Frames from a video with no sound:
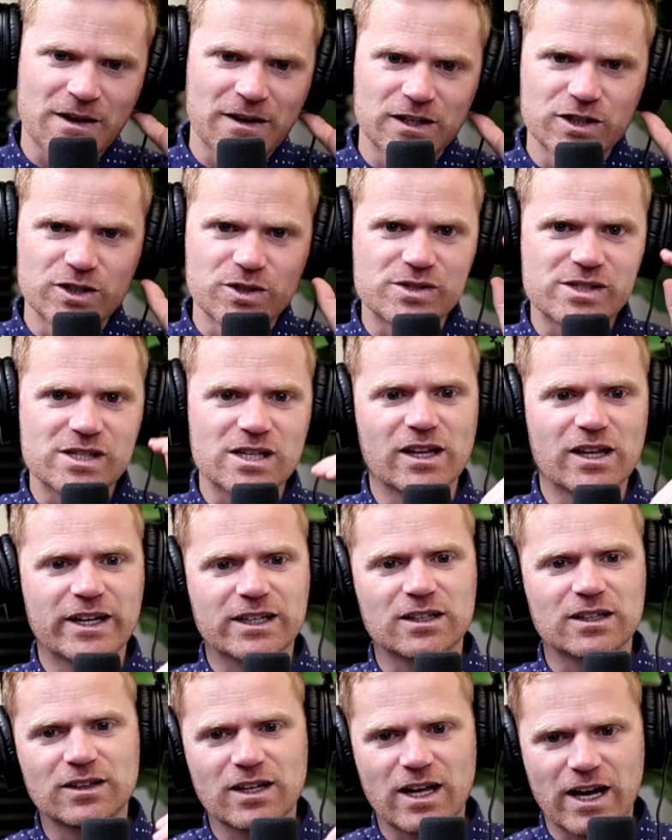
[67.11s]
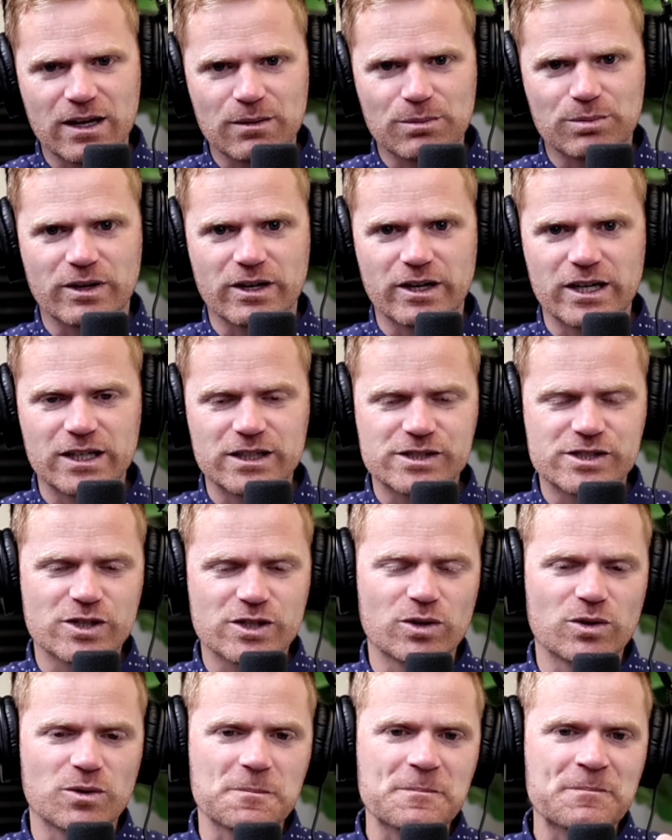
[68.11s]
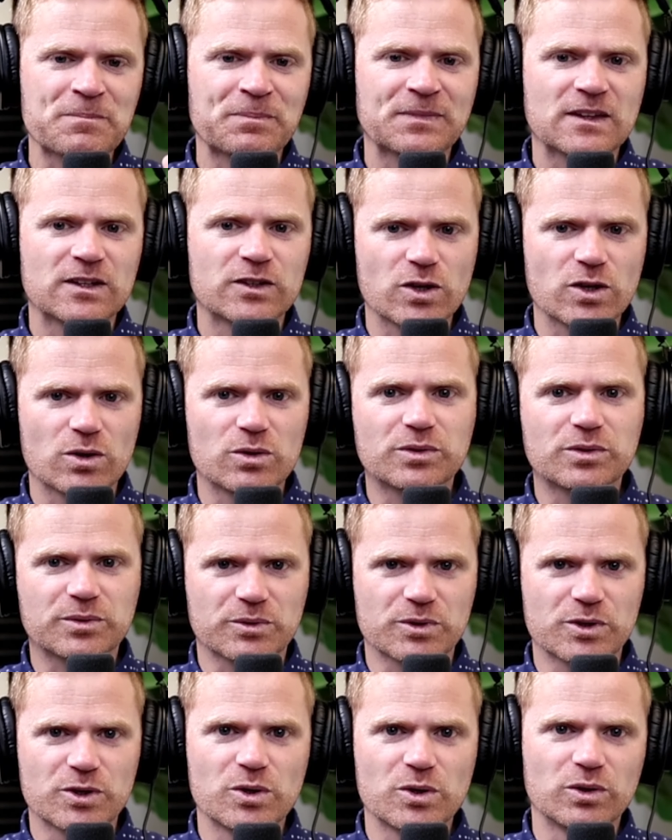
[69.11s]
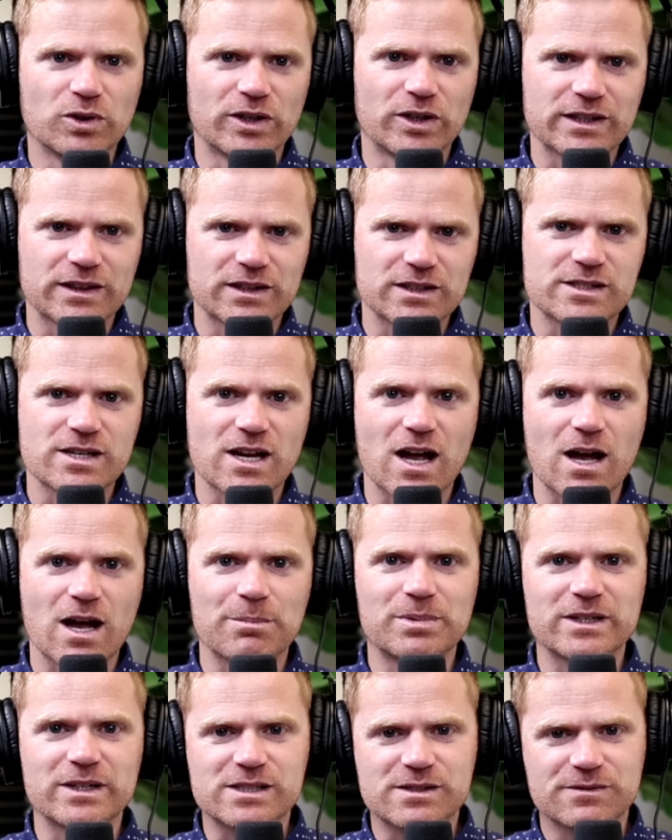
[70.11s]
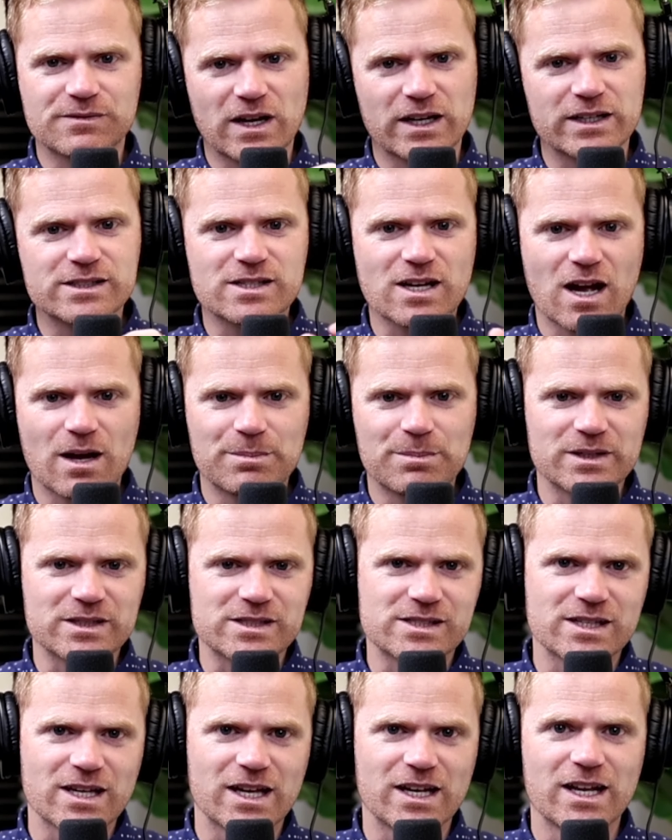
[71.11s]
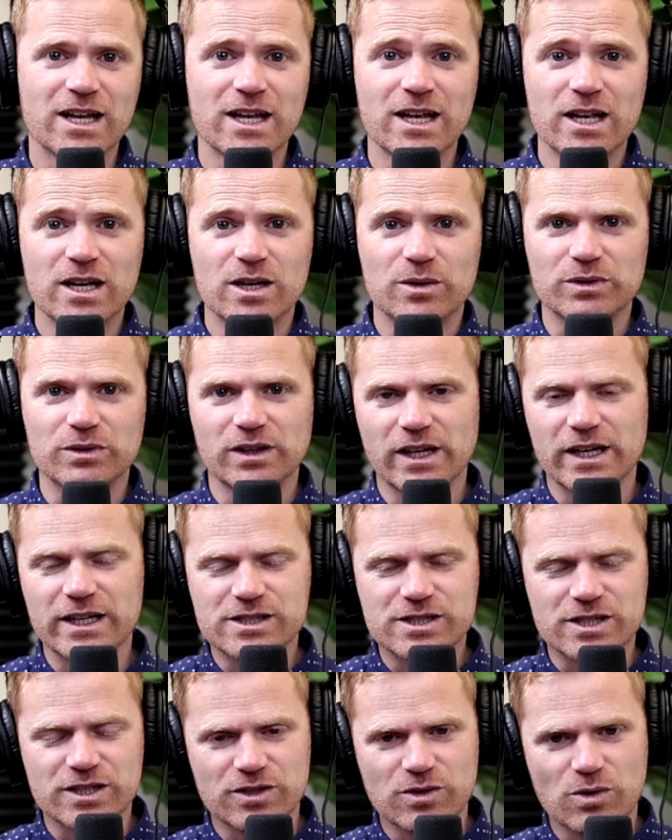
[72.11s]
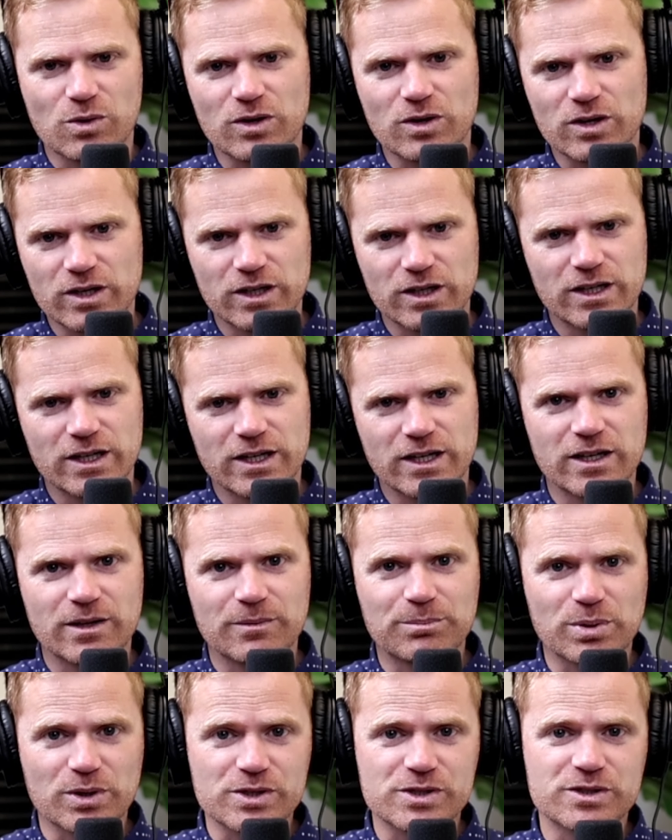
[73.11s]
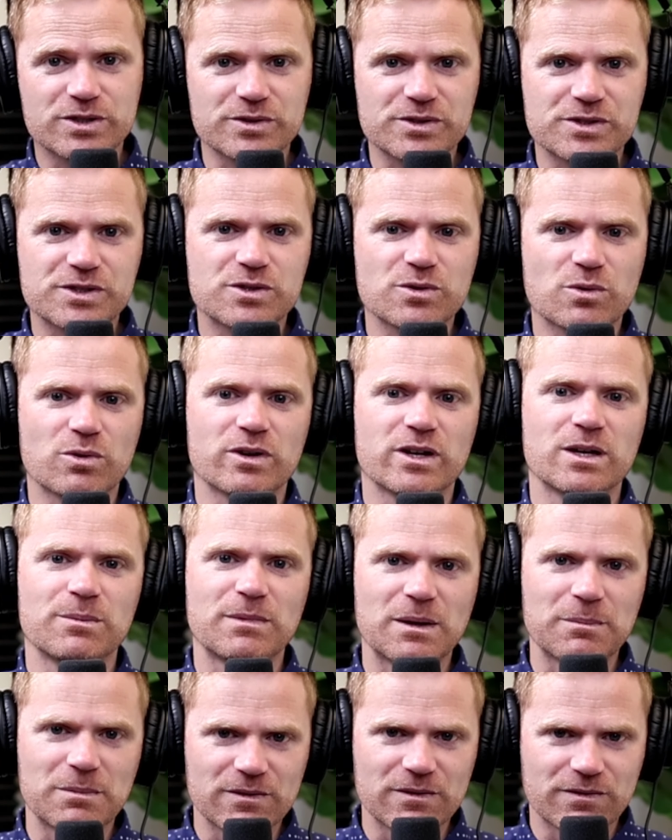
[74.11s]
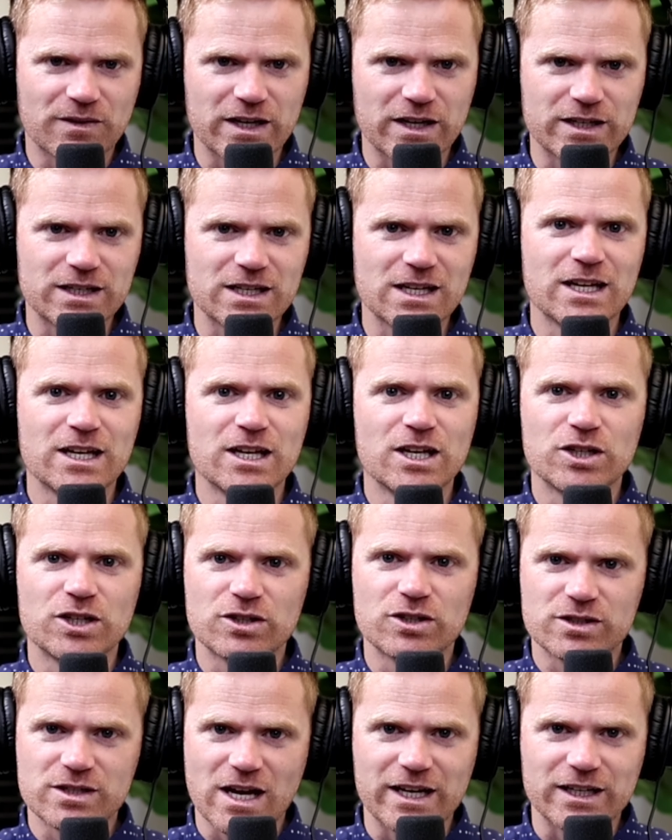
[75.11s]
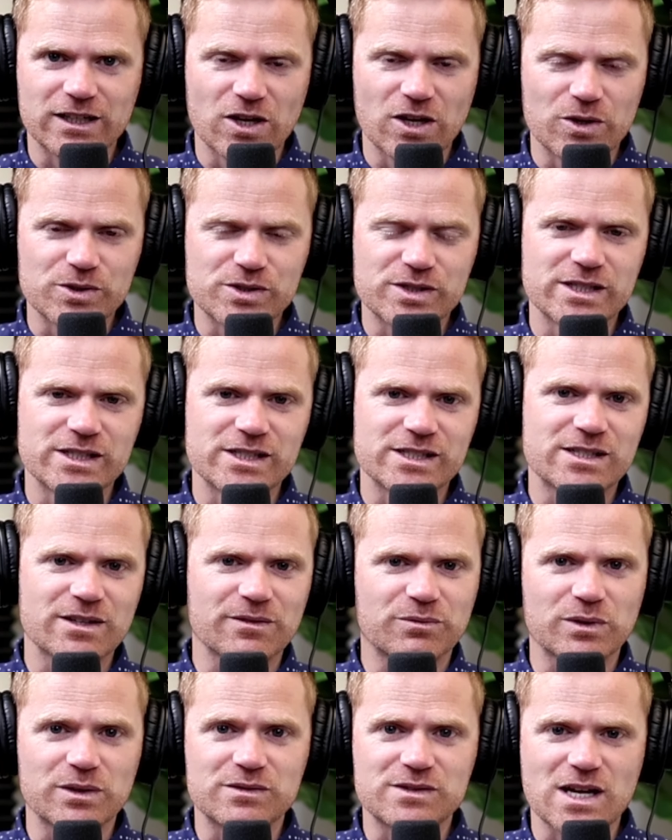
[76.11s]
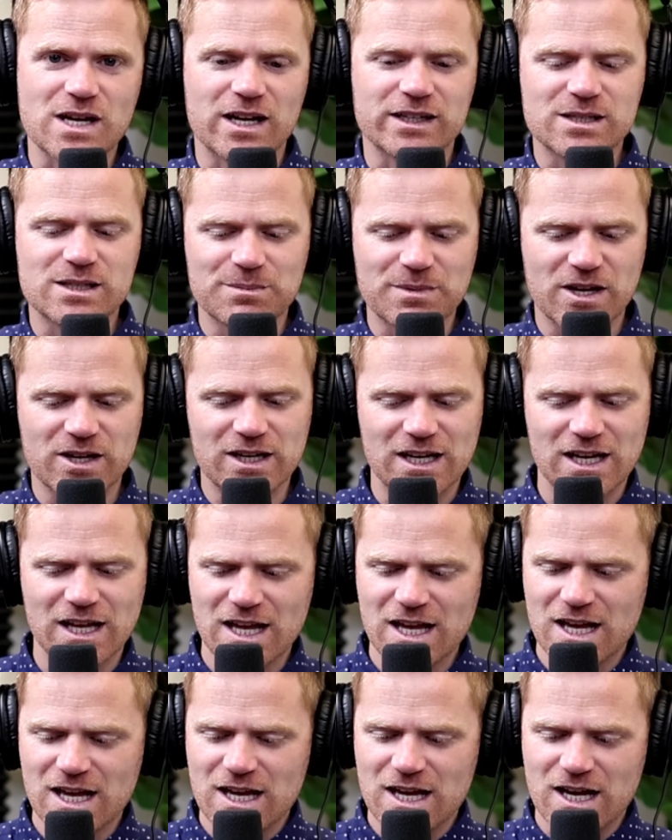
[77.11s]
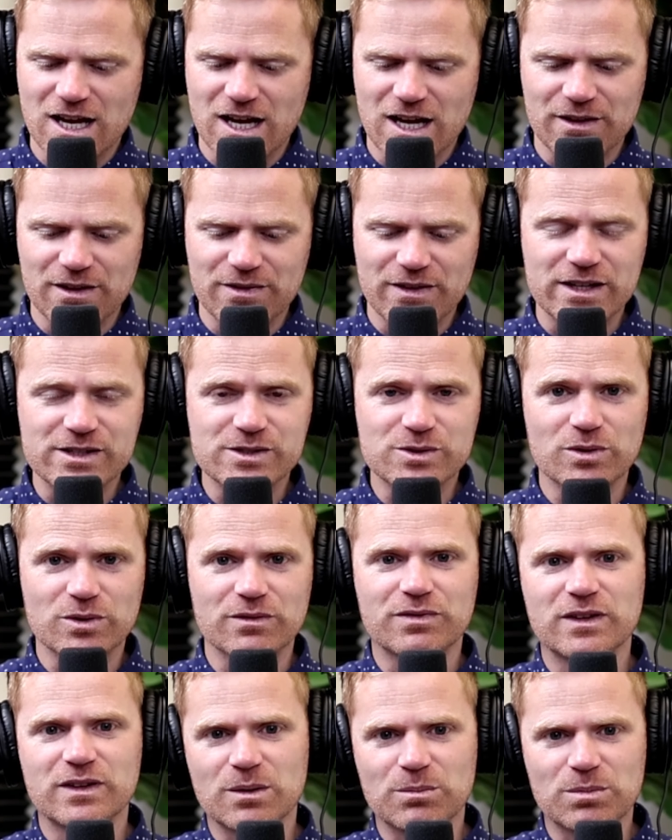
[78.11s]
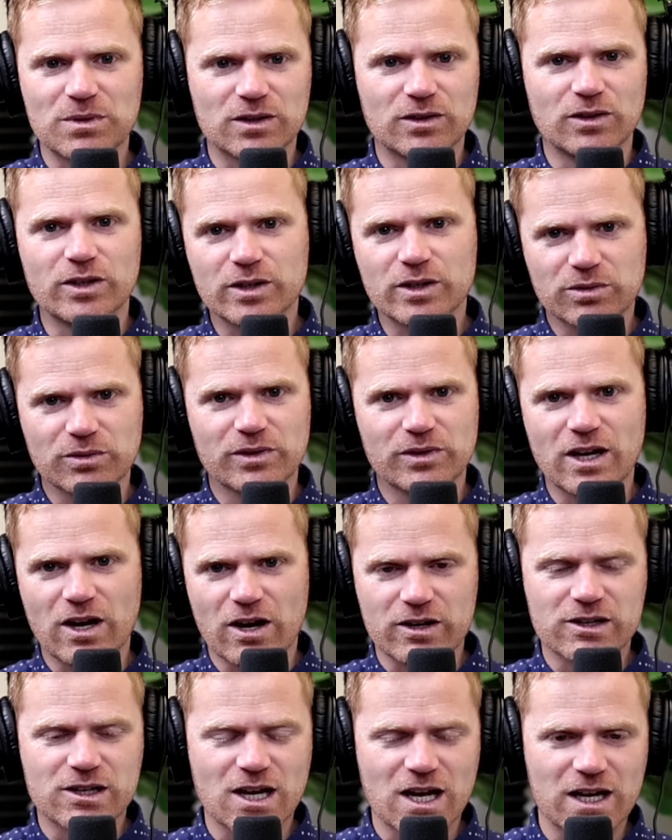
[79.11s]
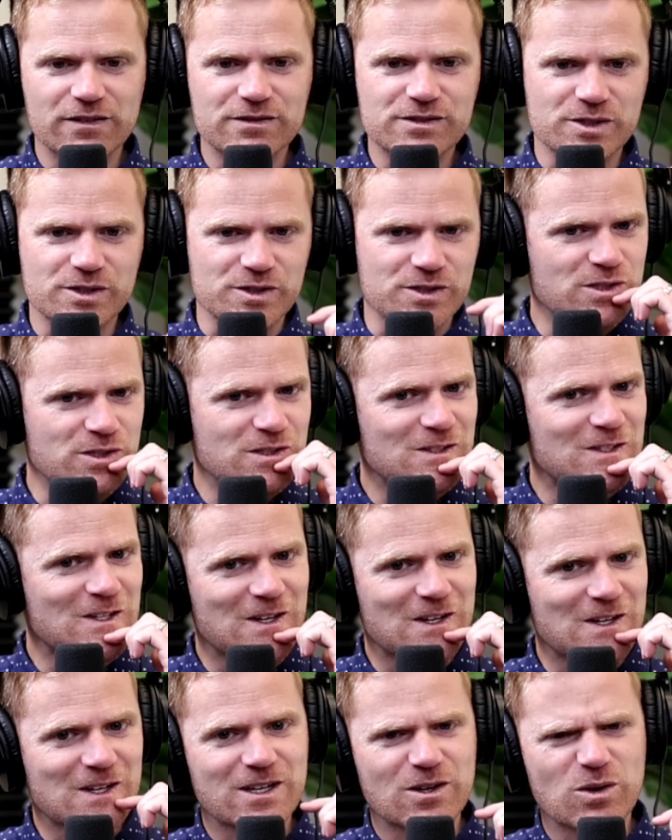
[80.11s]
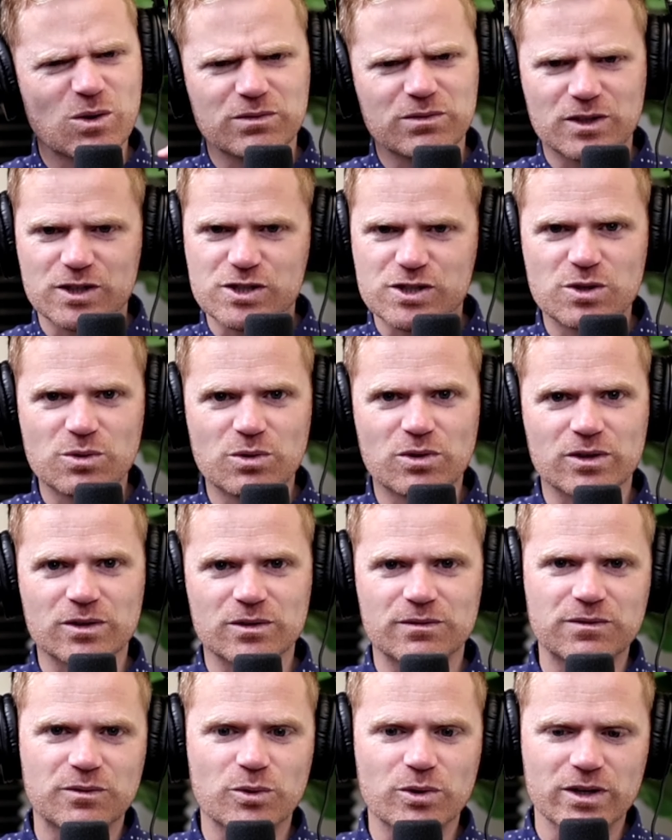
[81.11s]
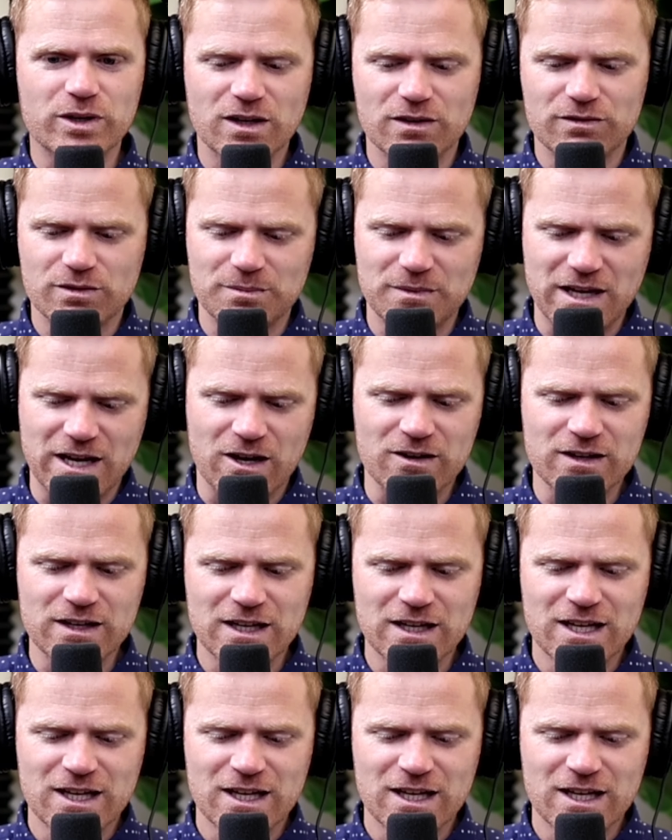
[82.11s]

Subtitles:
Use it like a library. So go through, look at the topics, find topics that relate to your personal story, maybe find your diagnosis if we've talked about it, that sort of thing. But look through the archives. There's over 240 of them now.